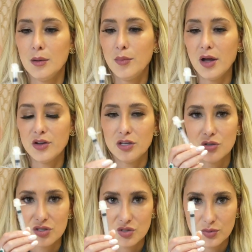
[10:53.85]
But
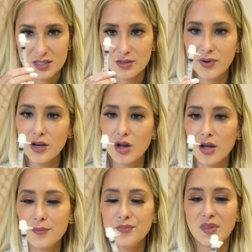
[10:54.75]
you just twist it right
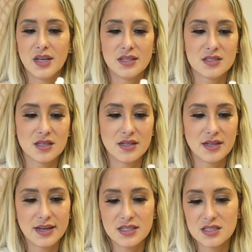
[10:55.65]
on, and it's a
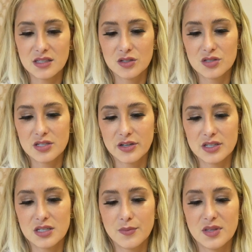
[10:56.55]
nice little
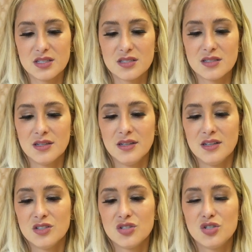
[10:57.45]
steri tip that's
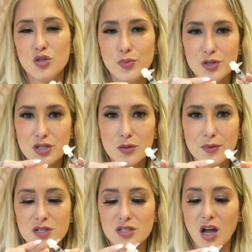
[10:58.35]
super,
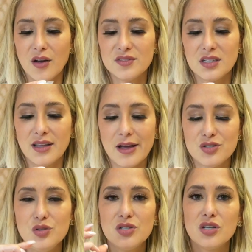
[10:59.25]
super soft. It
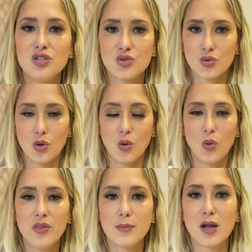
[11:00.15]
allows you to
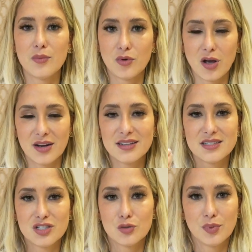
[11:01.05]
control the amount of product that you're